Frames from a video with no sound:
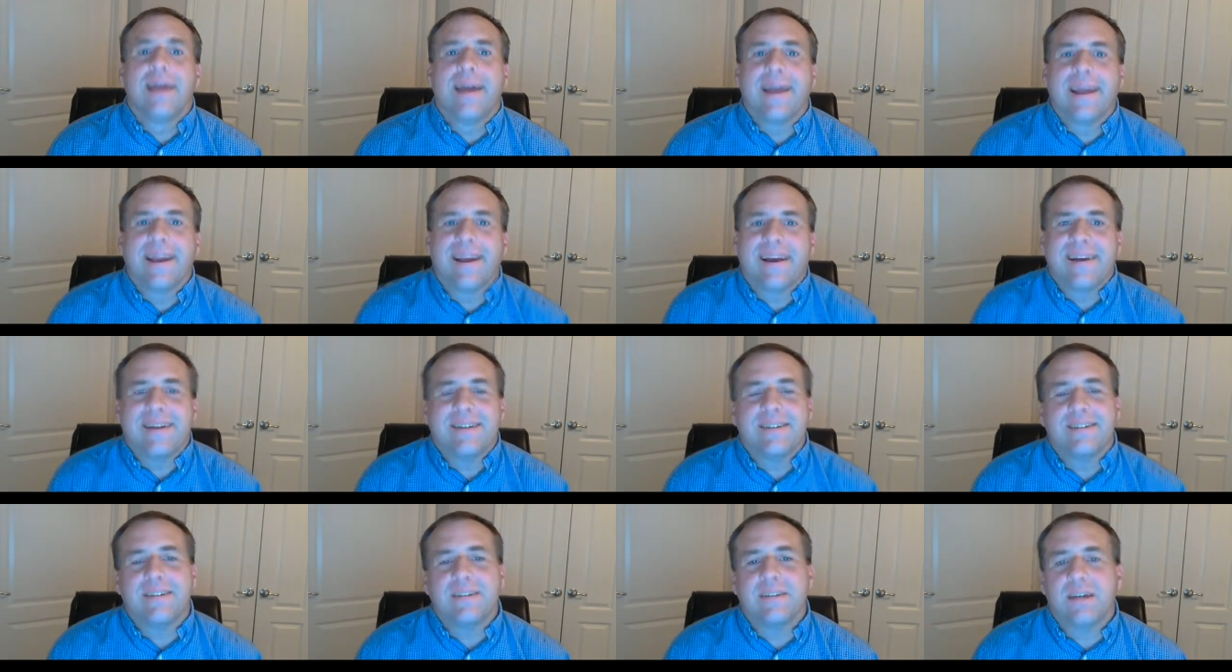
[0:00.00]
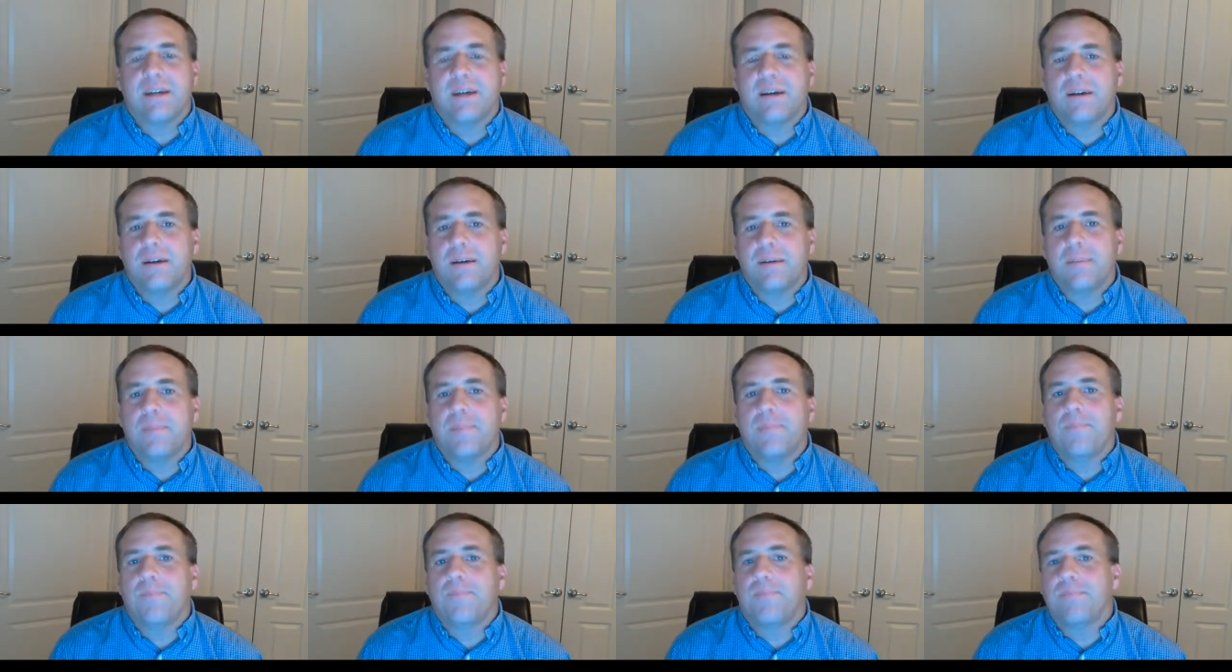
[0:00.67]
Hey guys,
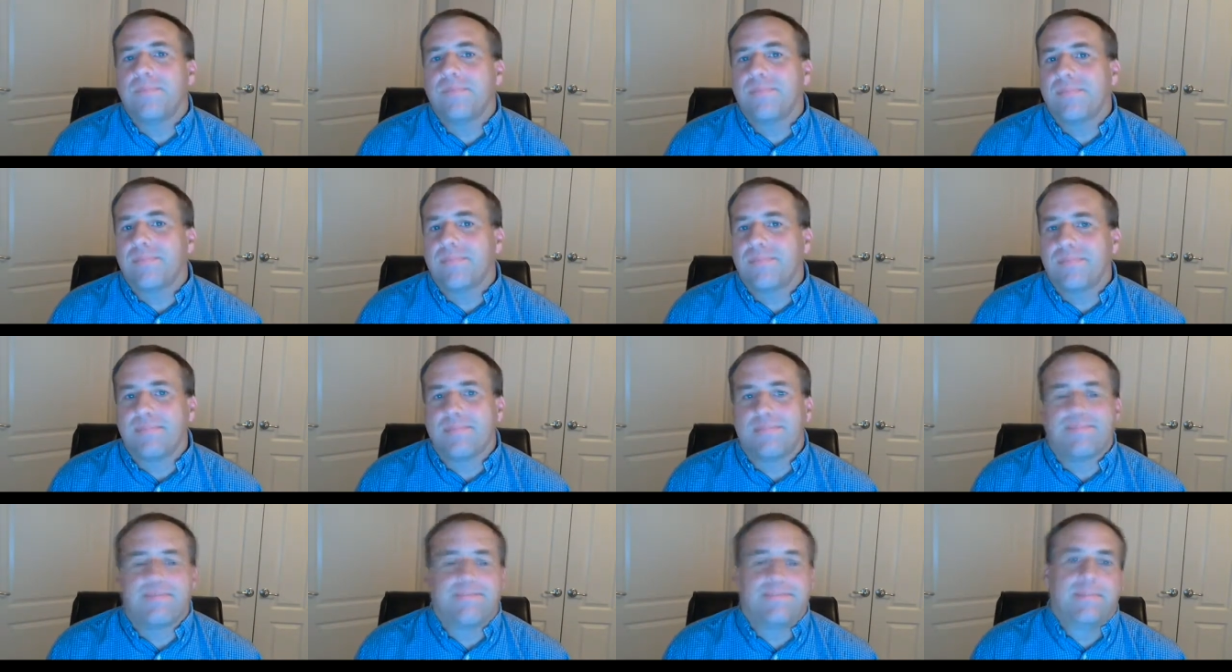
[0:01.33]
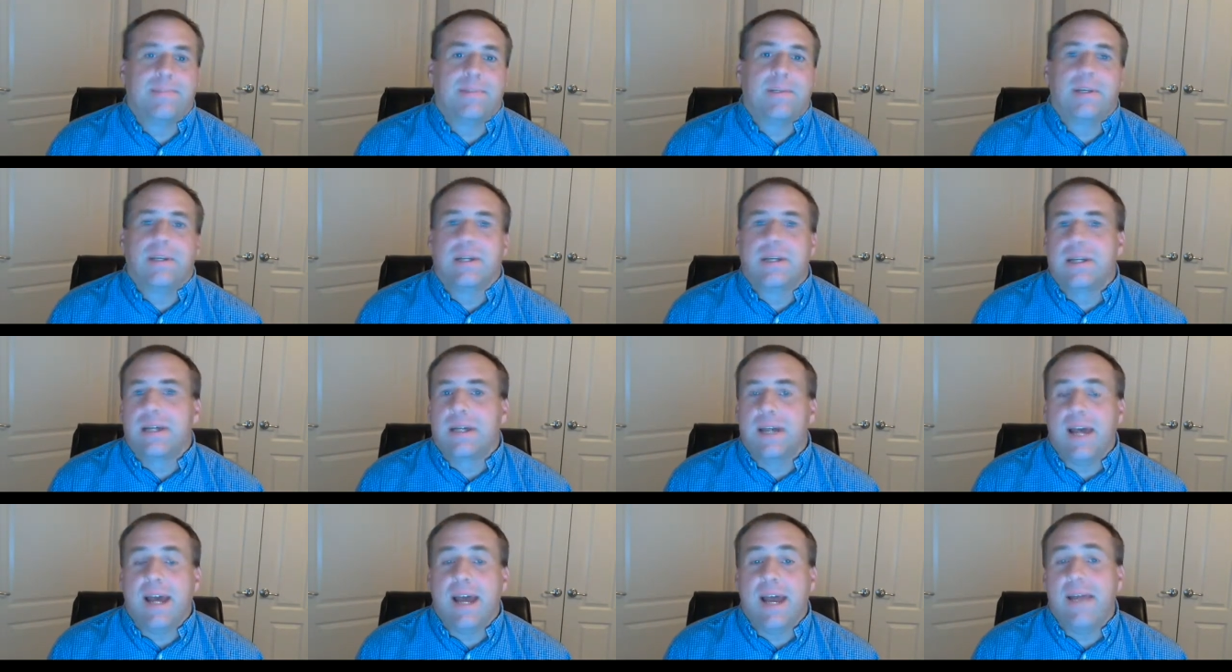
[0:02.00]
I
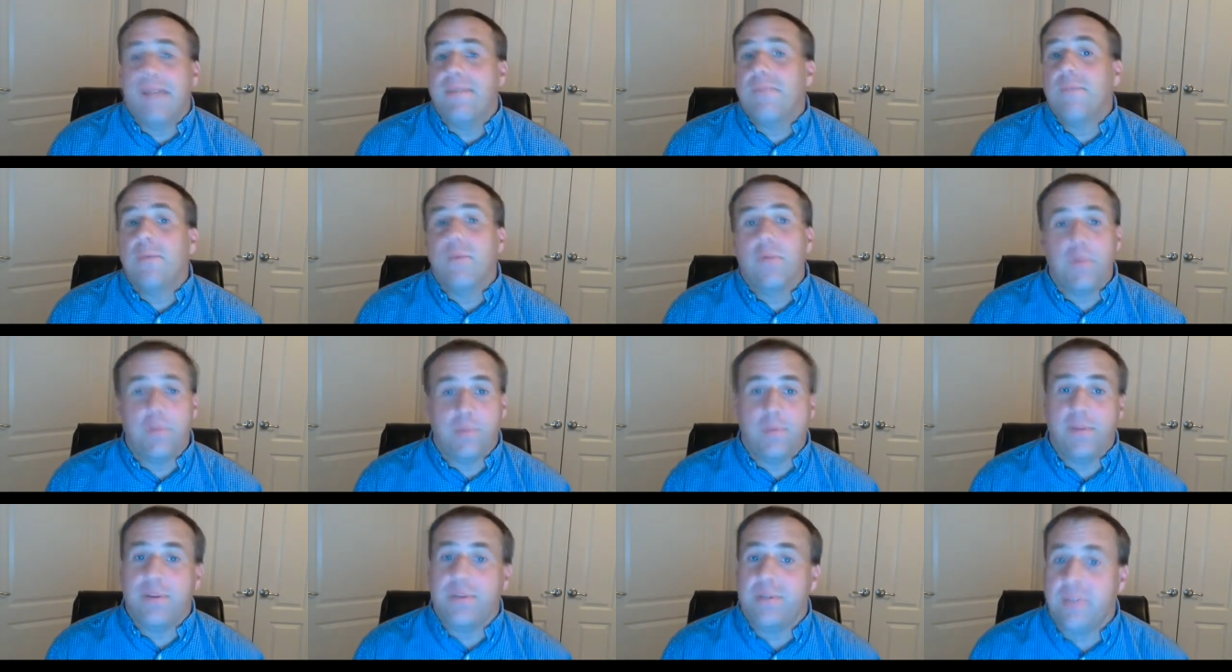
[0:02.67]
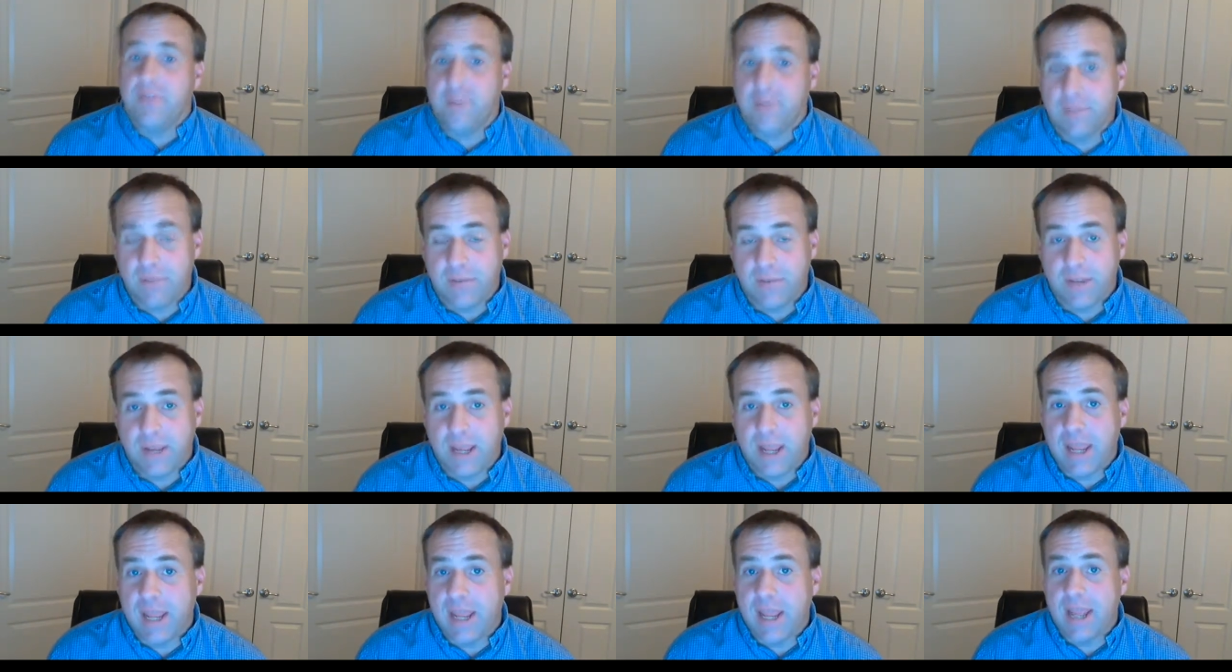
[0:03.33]
have a moving
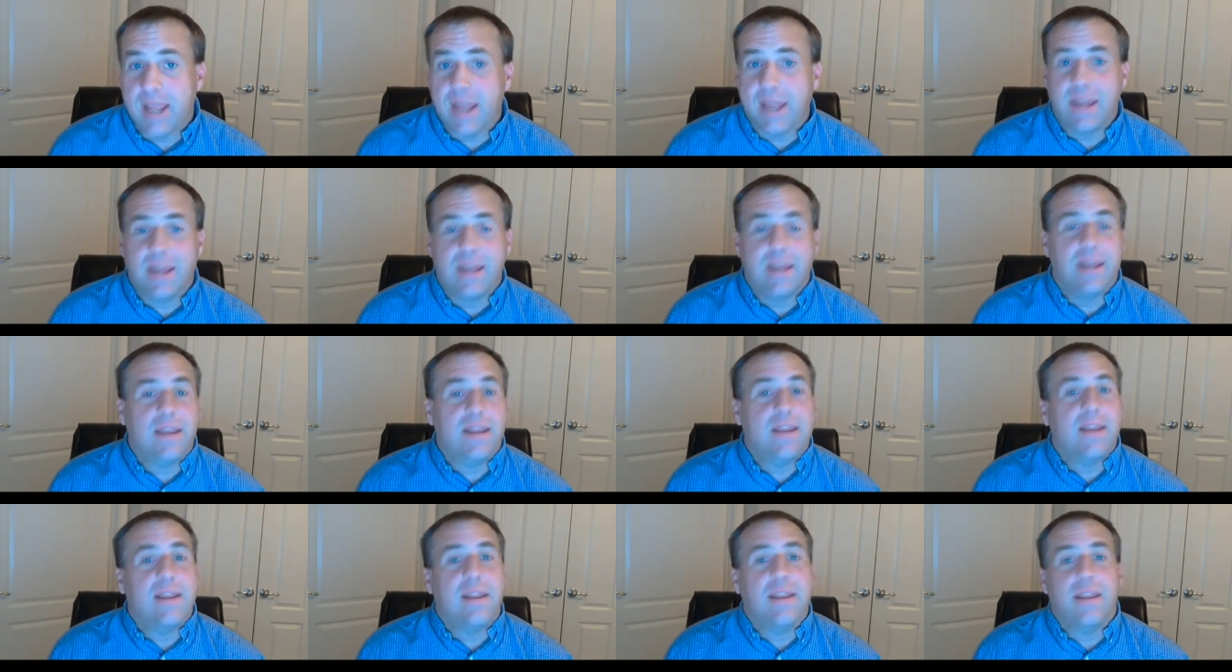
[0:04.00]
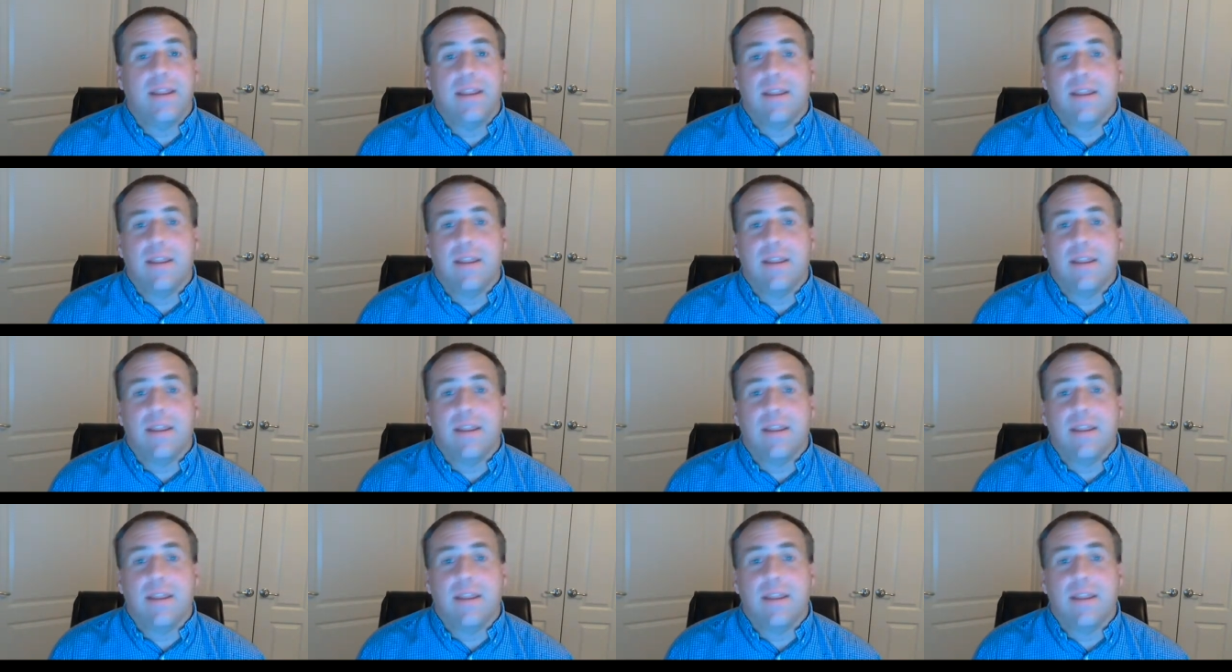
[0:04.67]
business, and